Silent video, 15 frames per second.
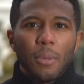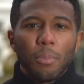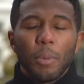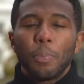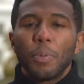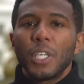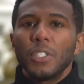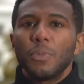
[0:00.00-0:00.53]

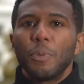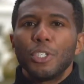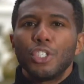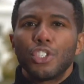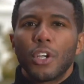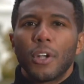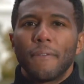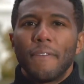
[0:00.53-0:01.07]
but please be
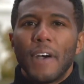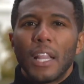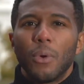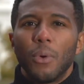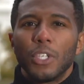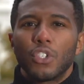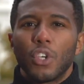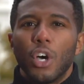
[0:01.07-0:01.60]
sure to
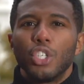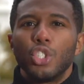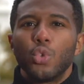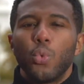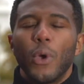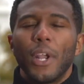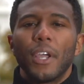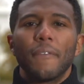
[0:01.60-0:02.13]
follow us on
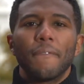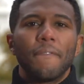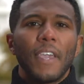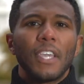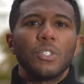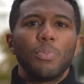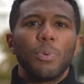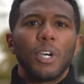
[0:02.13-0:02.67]
Twitter,
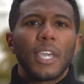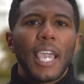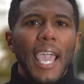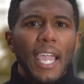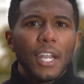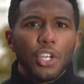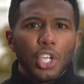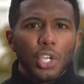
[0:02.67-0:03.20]
Facebook,
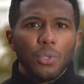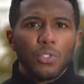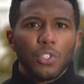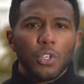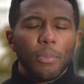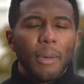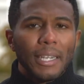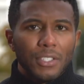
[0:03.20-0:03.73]
and
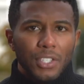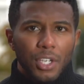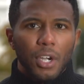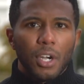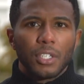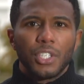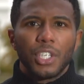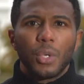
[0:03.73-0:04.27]
YouTube at
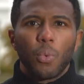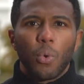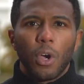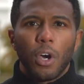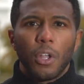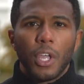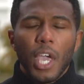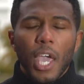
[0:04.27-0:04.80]
TRT
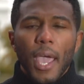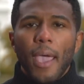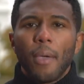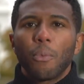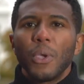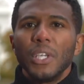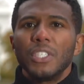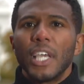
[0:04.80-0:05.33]
World,
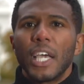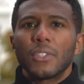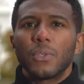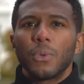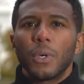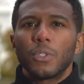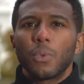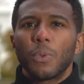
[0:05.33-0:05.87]
and reach out
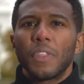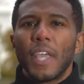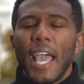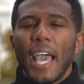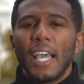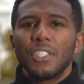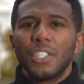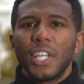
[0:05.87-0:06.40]
to us with the
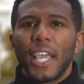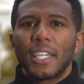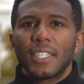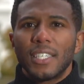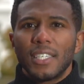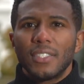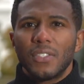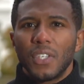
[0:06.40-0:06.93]
hashtag
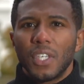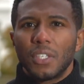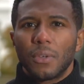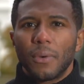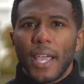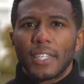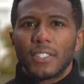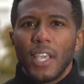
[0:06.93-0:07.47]
DC
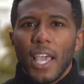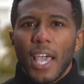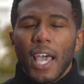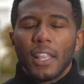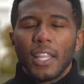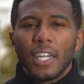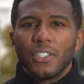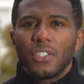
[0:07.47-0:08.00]
Direct
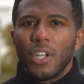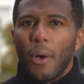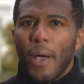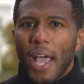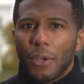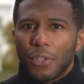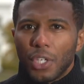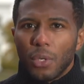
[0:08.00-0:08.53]
and let us know
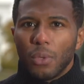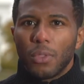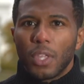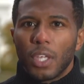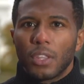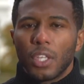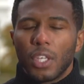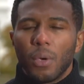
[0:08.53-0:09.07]
how you
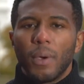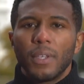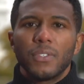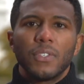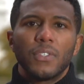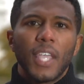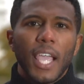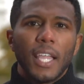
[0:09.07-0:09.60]
think the U.S.
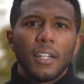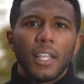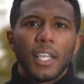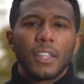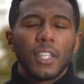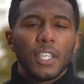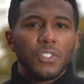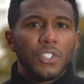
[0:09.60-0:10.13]
is
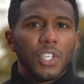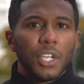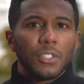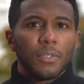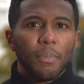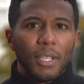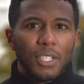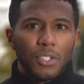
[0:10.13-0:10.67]
handling this
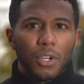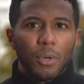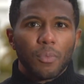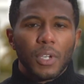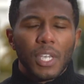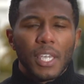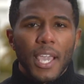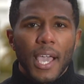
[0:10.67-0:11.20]
year's midterm
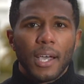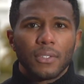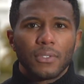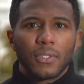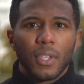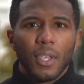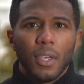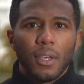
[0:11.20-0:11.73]

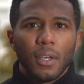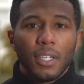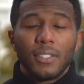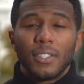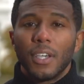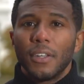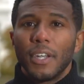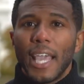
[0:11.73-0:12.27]
recounts.
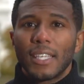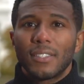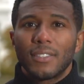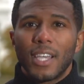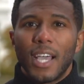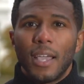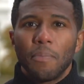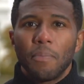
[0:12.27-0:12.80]
Until next
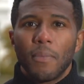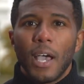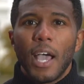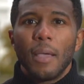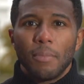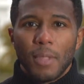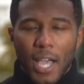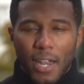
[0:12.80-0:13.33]
time,
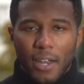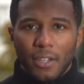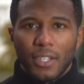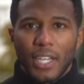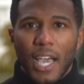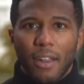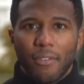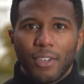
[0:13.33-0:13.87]
I'm Lionel
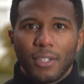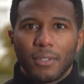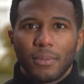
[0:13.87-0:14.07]
Donovan.